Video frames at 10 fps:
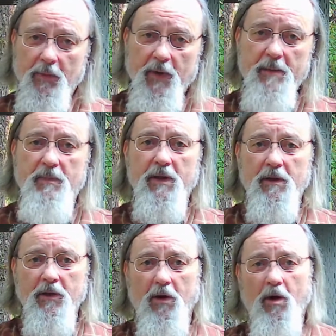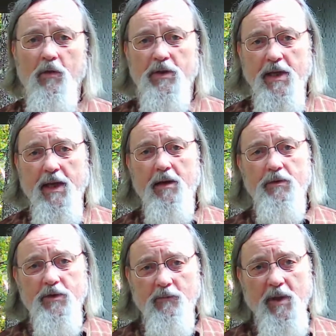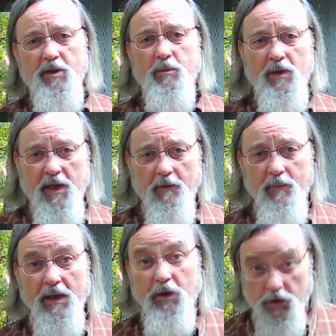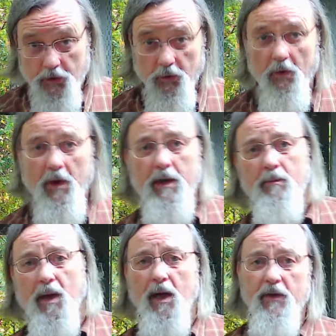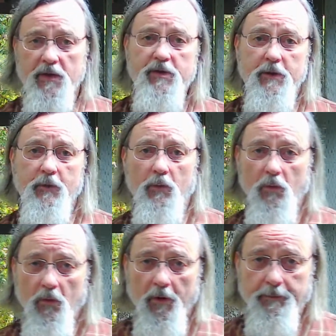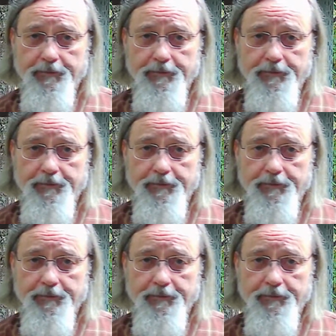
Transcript: rebuild all the towns of Benjamin that have been destroyed by this civil war.